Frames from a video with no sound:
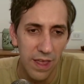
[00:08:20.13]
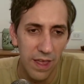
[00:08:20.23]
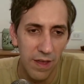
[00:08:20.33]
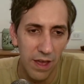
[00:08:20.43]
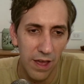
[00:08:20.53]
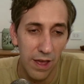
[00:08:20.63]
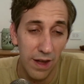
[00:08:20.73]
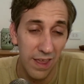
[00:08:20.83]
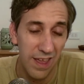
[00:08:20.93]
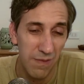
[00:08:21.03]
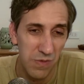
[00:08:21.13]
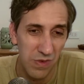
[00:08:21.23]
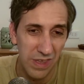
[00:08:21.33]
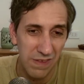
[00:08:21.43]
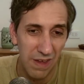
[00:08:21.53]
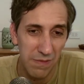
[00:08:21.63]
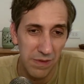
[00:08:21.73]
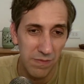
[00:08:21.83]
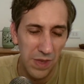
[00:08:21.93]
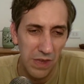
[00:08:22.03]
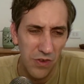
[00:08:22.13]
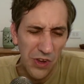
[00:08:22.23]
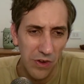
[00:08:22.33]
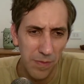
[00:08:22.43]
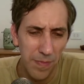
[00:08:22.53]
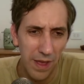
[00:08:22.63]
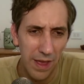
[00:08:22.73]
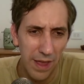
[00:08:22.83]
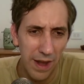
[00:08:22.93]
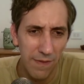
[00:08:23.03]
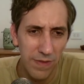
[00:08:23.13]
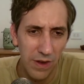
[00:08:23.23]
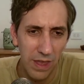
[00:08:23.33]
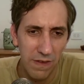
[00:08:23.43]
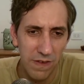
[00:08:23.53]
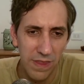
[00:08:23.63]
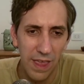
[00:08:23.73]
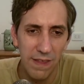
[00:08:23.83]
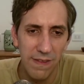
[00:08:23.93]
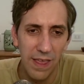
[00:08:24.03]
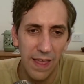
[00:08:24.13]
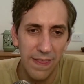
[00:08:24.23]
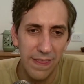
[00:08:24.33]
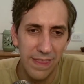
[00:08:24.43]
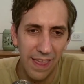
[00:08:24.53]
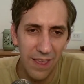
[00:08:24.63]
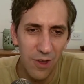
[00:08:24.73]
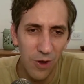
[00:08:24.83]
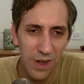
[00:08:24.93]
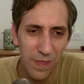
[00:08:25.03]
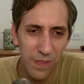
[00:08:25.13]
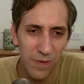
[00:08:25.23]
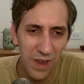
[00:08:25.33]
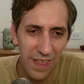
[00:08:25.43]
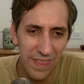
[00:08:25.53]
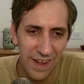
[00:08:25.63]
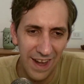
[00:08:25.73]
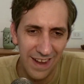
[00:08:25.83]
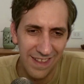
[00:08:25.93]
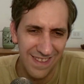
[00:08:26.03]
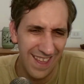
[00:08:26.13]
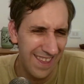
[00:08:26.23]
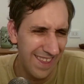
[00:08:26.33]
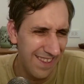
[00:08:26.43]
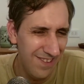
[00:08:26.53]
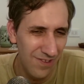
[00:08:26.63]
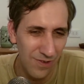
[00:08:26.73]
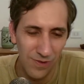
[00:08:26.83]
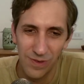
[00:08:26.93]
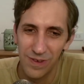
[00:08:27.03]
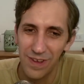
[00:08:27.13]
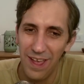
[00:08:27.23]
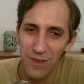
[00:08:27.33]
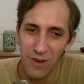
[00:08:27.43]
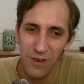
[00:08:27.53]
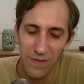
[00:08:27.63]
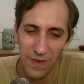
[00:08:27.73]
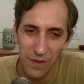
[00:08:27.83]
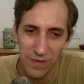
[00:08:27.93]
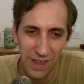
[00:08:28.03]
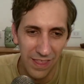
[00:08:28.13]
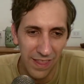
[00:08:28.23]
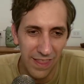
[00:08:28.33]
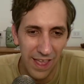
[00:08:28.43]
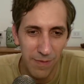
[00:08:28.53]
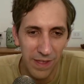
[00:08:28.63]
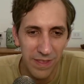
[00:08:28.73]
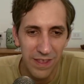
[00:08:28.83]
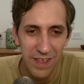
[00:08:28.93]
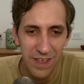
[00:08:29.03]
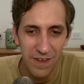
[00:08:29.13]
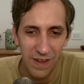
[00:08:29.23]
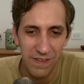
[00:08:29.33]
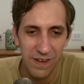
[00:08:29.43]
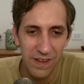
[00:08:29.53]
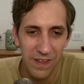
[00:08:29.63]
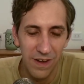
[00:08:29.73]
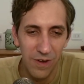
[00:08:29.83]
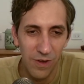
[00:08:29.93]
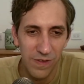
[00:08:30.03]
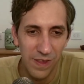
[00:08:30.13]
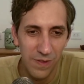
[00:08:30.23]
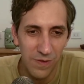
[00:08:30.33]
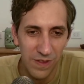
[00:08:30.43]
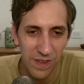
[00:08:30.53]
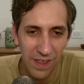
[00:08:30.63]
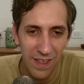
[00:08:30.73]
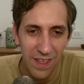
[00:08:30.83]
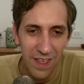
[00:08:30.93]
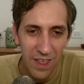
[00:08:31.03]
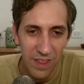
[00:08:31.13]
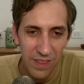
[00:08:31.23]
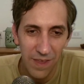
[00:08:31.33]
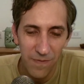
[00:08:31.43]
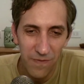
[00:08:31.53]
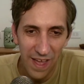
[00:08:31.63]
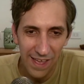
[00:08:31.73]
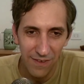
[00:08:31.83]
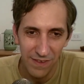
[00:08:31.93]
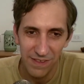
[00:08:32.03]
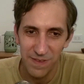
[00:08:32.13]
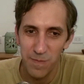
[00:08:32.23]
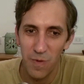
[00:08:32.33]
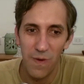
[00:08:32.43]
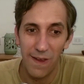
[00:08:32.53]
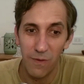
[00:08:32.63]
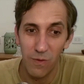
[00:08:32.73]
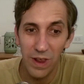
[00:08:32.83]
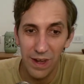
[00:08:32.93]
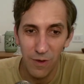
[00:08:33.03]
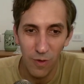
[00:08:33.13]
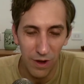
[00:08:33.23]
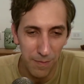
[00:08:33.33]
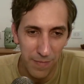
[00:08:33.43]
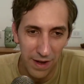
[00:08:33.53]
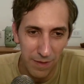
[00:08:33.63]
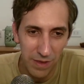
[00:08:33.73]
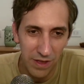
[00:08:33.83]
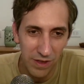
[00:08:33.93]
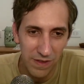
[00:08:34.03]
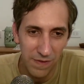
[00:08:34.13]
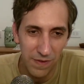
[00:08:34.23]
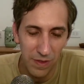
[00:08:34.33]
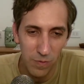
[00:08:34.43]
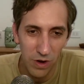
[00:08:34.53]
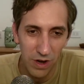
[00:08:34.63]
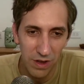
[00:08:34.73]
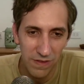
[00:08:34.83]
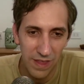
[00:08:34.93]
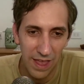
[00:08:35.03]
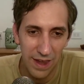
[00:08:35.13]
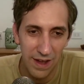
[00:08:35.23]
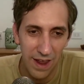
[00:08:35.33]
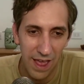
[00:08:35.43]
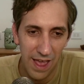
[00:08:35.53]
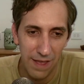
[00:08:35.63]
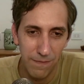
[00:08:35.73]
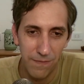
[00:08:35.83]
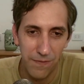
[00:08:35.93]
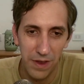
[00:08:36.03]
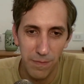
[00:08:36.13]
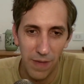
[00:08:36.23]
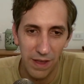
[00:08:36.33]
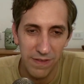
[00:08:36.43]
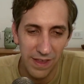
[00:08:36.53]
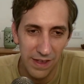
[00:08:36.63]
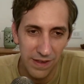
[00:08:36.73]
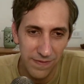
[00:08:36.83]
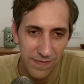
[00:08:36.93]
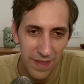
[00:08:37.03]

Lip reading: And I have to give up the bishop, and after h takes I can take on e3 and the knight is hanging. Ew, I don't know if I'll take that knight, but it certainly looks interesting. d5 is a move I really want to play because if it works then I'm freeing myself,